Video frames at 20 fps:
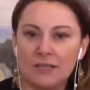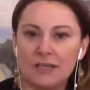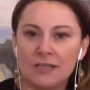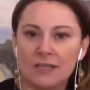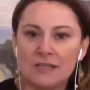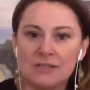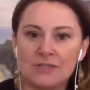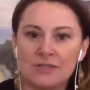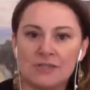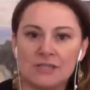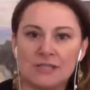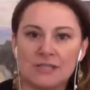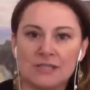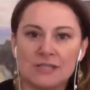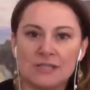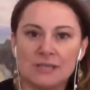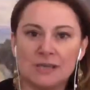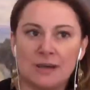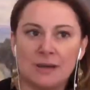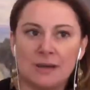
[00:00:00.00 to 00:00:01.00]
It's just,
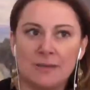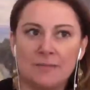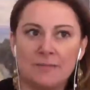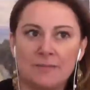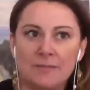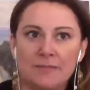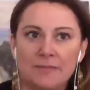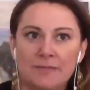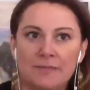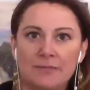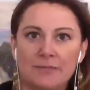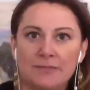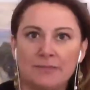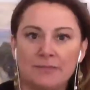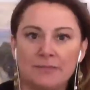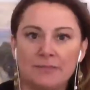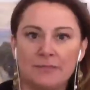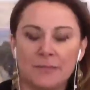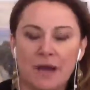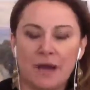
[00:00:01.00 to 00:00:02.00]

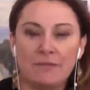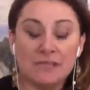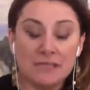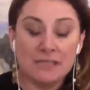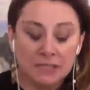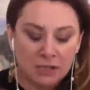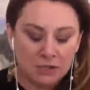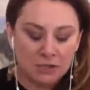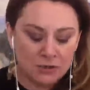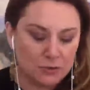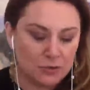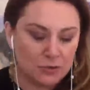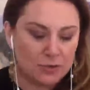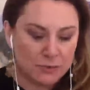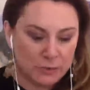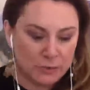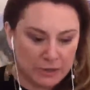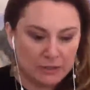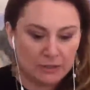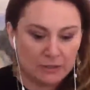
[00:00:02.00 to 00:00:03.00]
obviously cultural
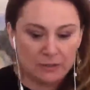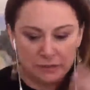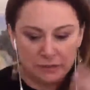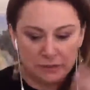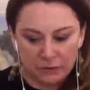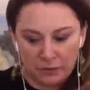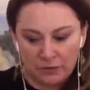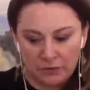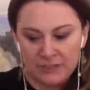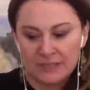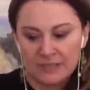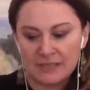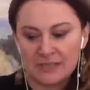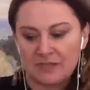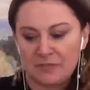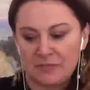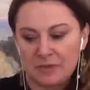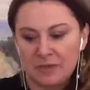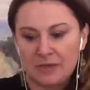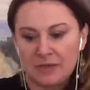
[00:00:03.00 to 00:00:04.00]
as well, all the other
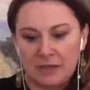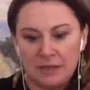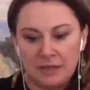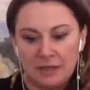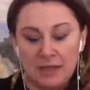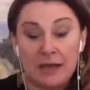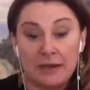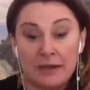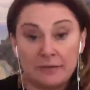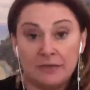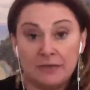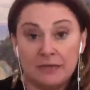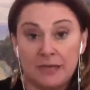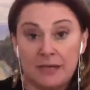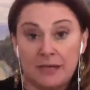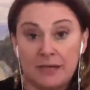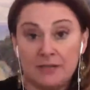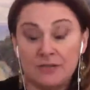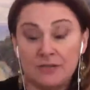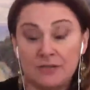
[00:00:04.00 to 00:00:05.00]
stuff, but a lot of it
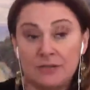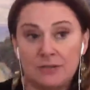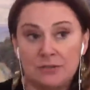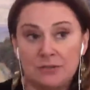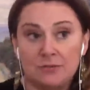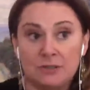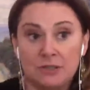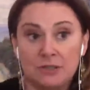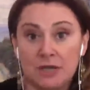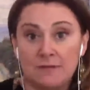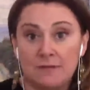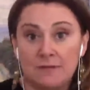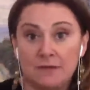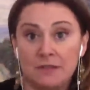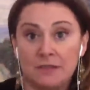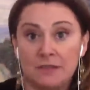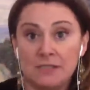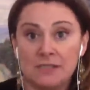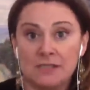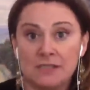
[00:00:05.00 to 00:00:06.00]
has to do with
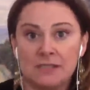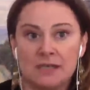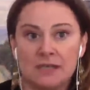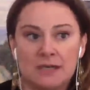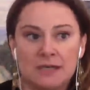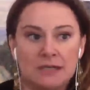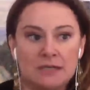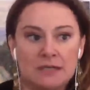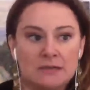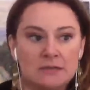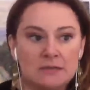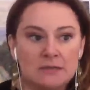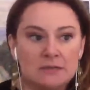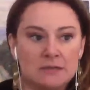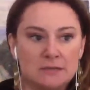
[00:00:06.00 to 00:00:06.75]
confidence and